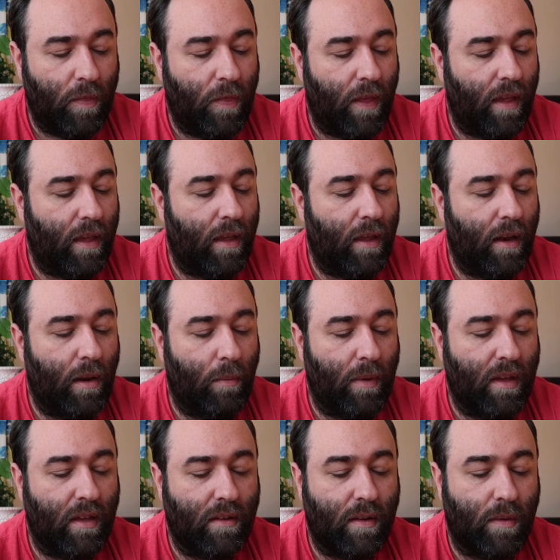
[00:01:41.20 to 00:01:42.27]
Then
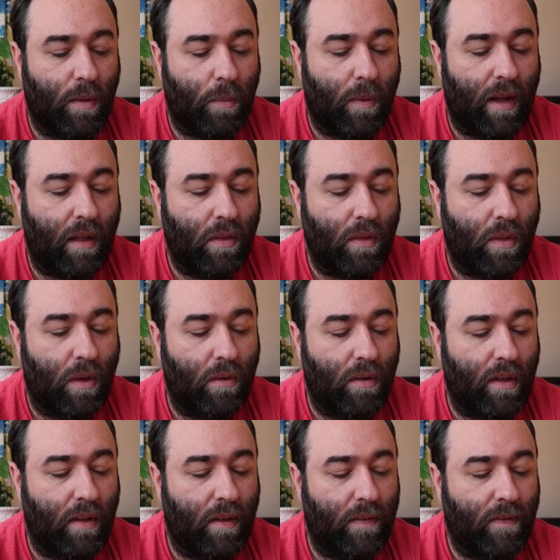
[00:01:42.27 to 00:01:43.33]
we cut to the White
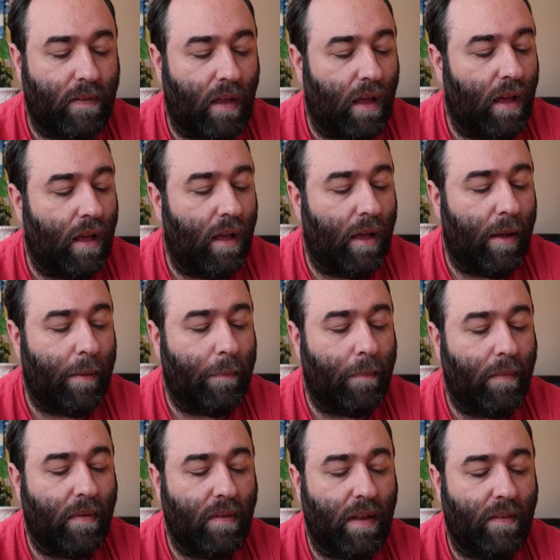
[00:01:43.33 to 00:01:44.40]
Lotus.
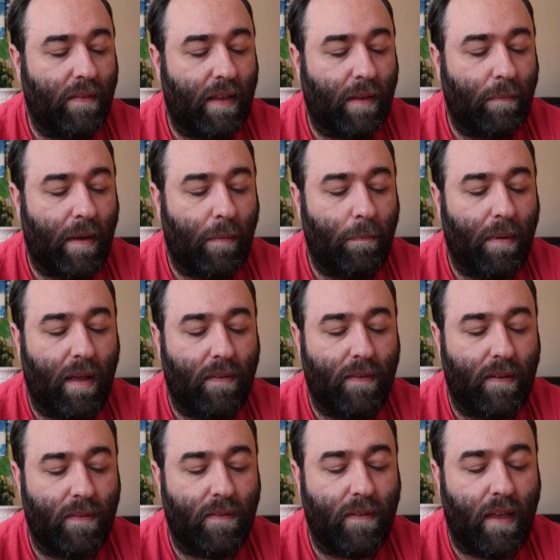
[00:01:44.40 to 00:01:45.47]
Is taken back by
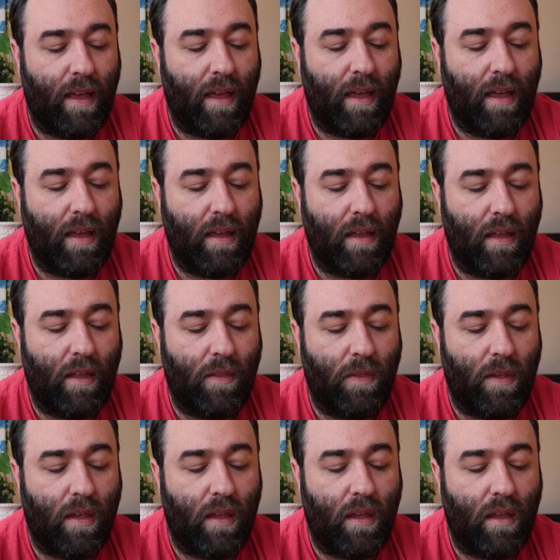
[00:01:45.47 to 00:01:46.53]
Saint Seiya. And
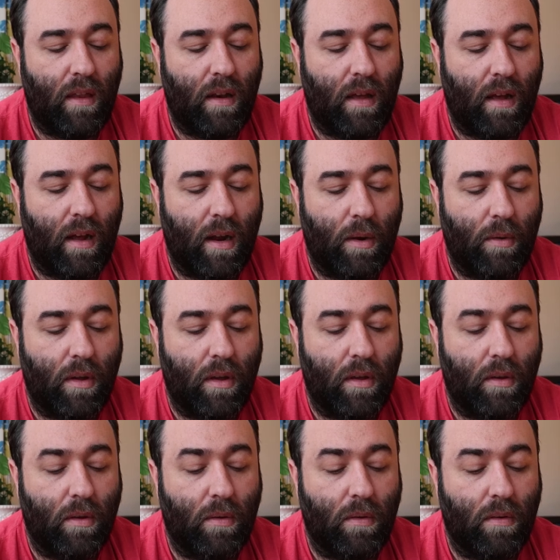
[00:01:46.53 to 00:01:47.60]
then
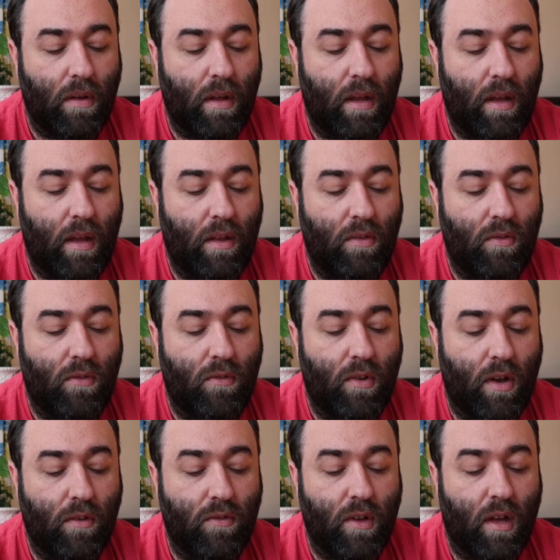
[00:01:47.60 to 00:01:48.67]
Iroh and
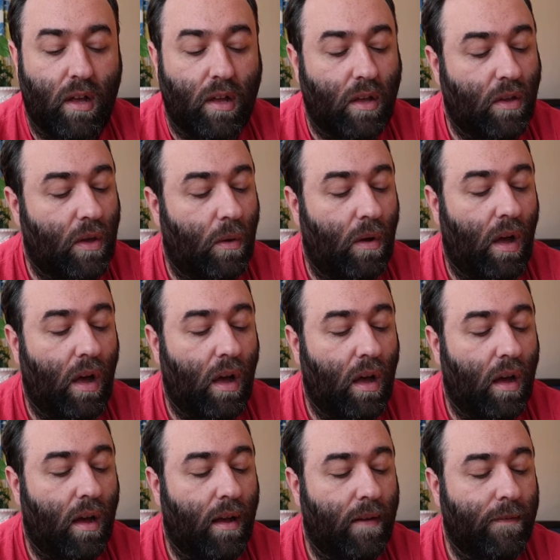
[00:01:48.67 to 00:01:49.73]
Jeonjong go
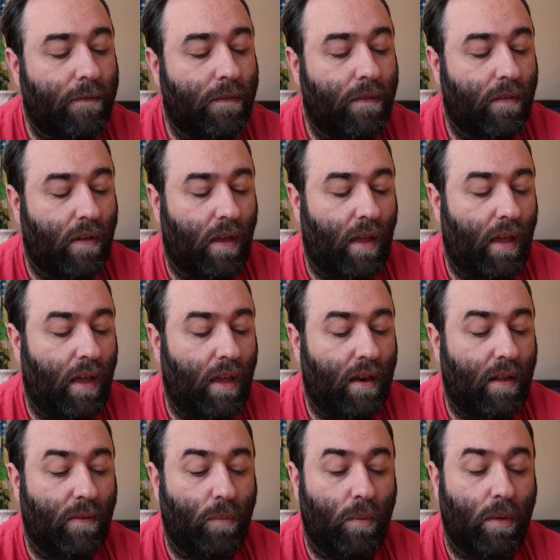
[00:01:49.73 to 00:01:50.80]
off.
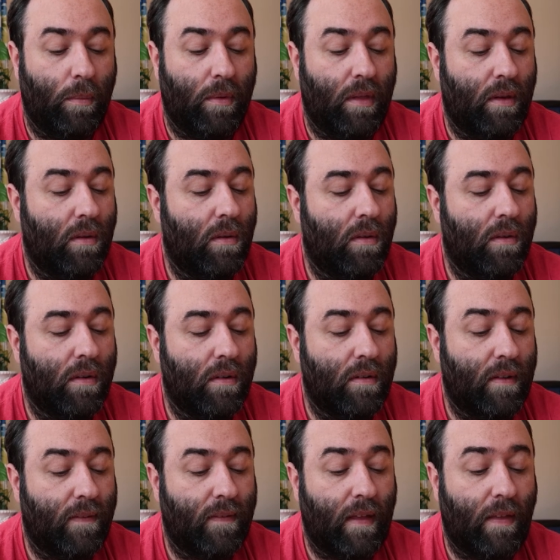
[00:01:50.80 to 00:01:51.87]
And it's really, really cool
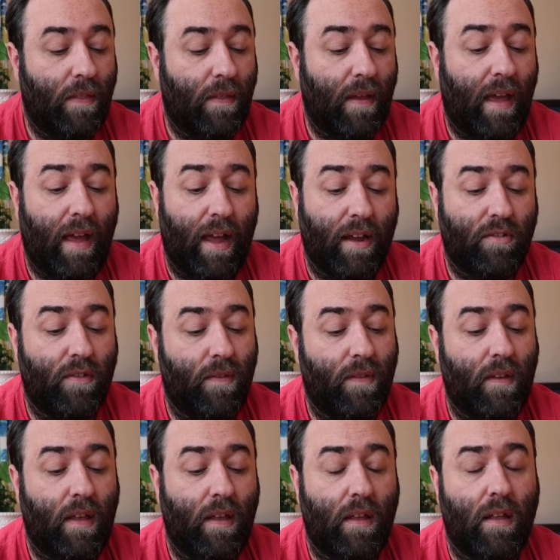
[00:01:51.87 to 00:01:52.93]
to see that action
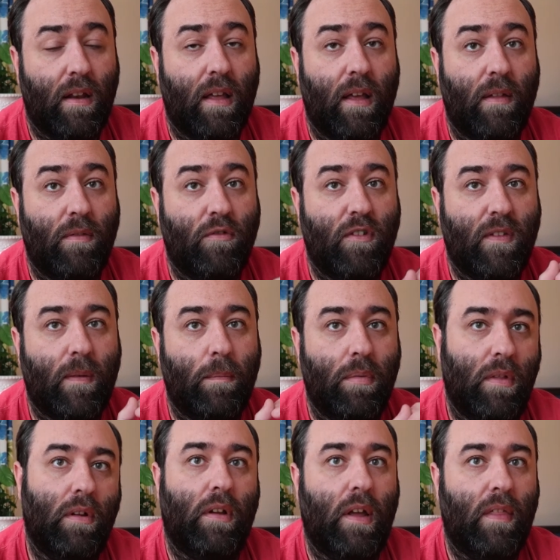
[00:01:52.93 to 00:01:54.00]
scene and just
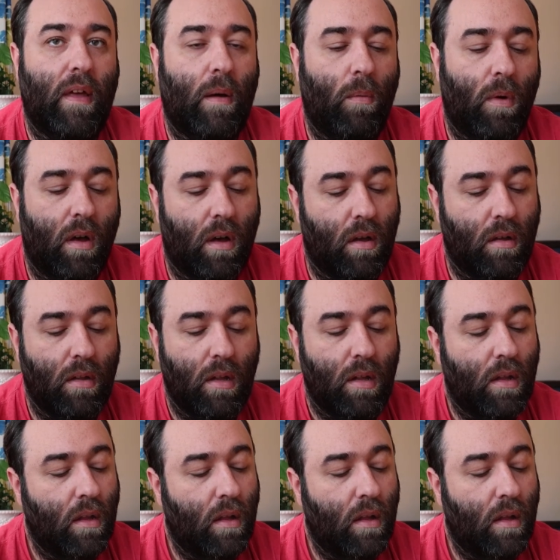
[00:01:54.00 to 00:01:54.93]
obliterate that wall.